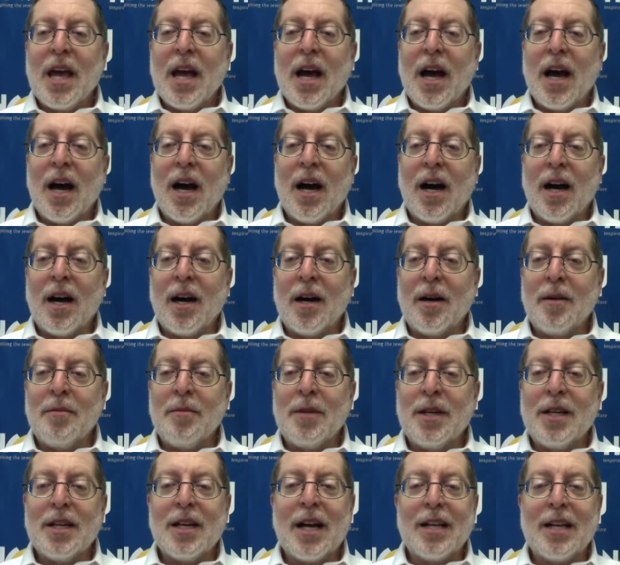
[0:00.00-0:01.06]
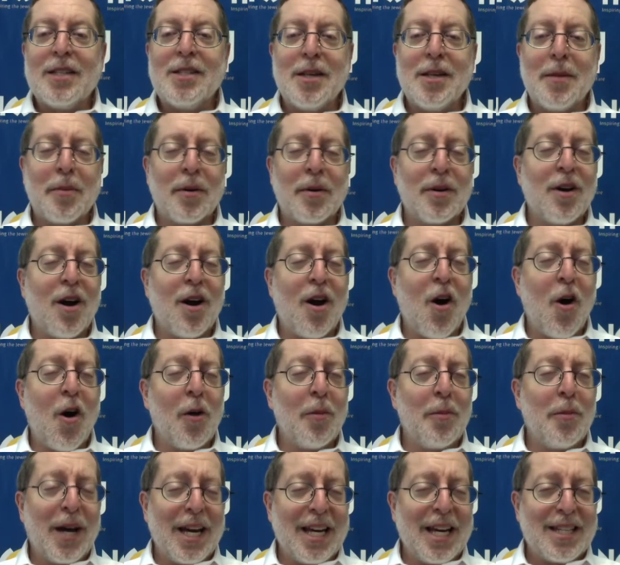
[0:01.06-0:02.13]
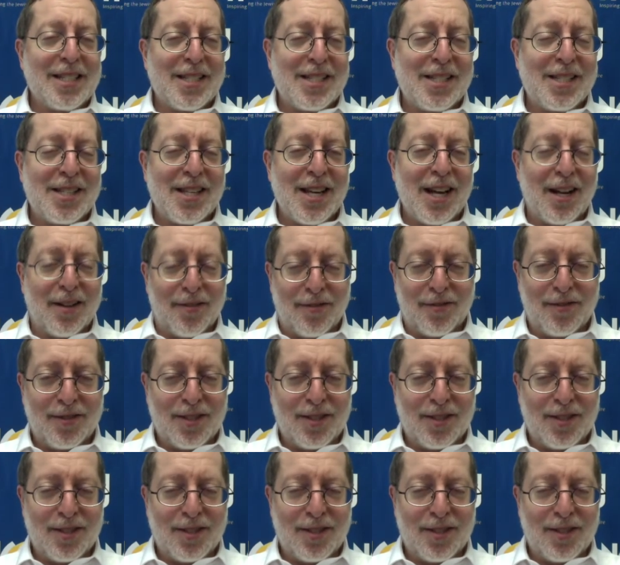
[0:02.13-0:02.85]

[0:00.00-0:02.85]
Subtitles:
A zipper all by itself,